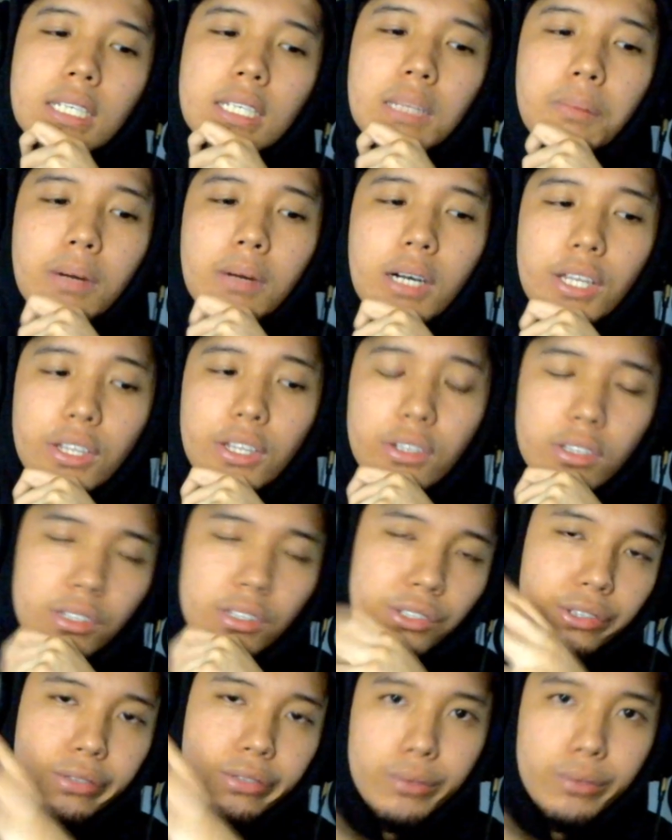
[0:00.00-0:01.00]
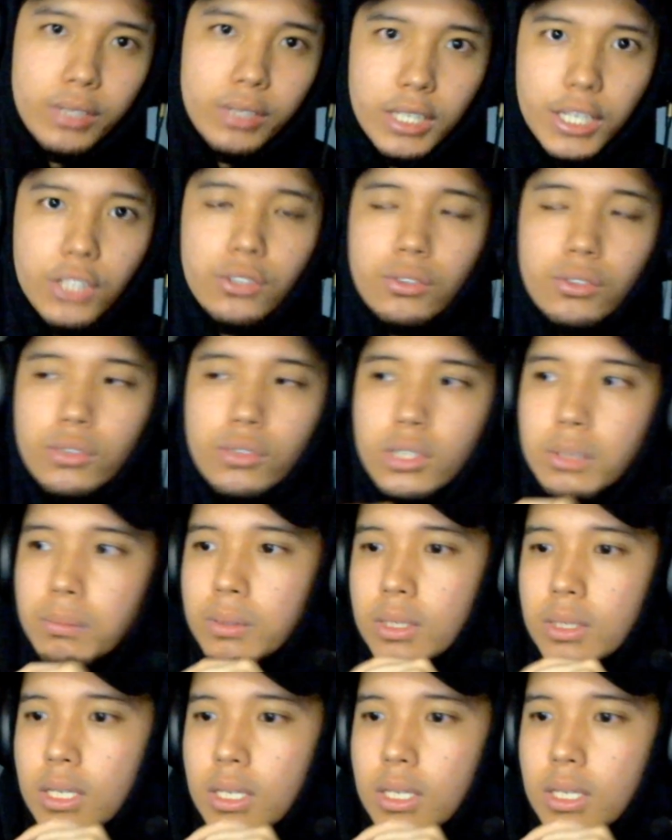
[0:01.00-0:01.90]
diba? Other than just relationships.